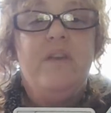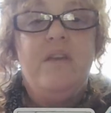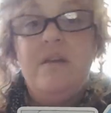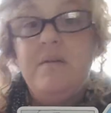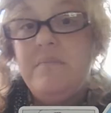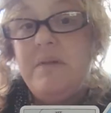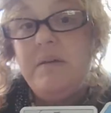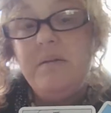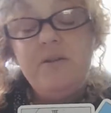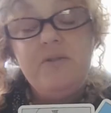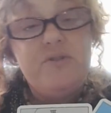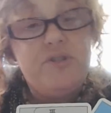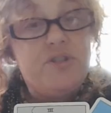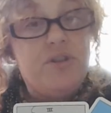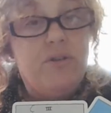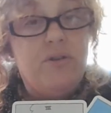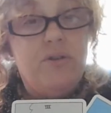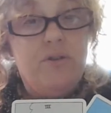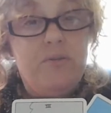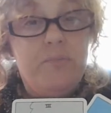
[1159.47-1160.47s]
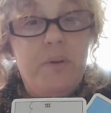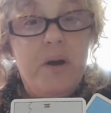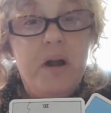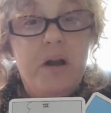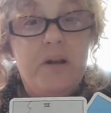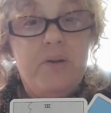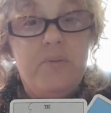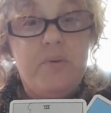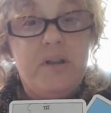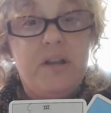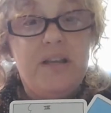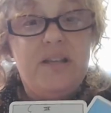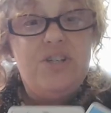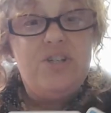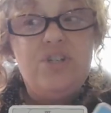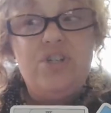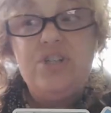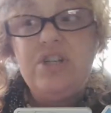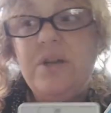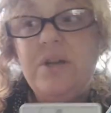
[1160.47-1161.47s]
Maybe it was a third-party
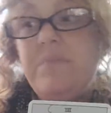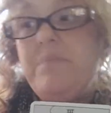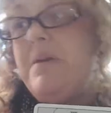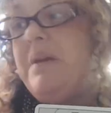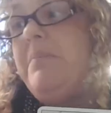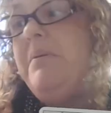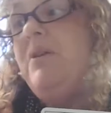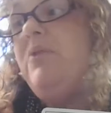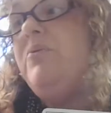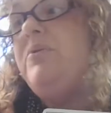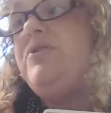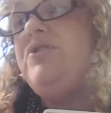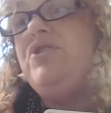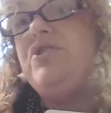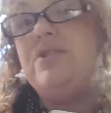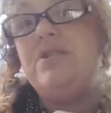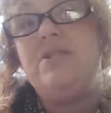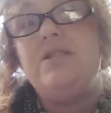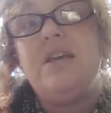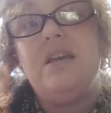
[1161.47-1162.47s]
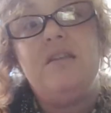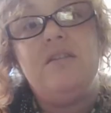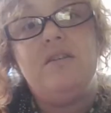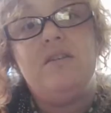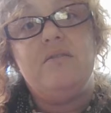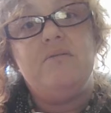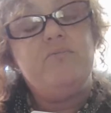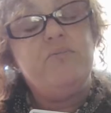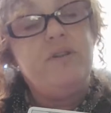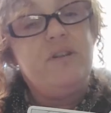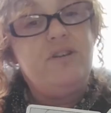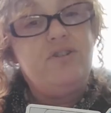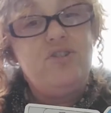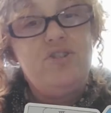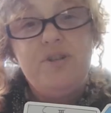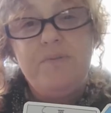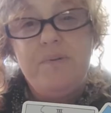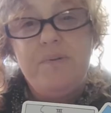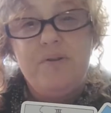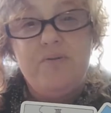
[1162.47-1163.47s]
relationship. Maybe it was just like the
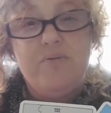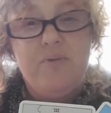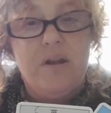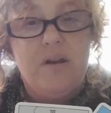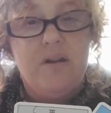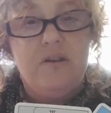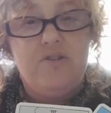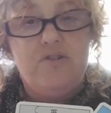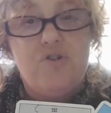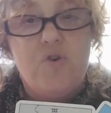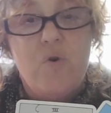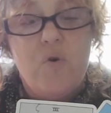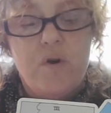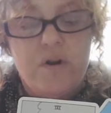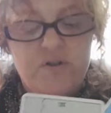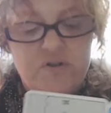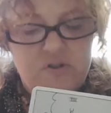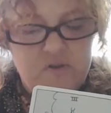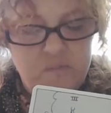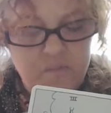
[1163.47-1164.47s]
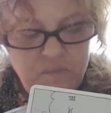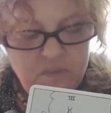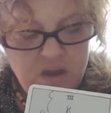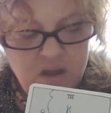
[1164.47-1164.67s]
relationship had run its course.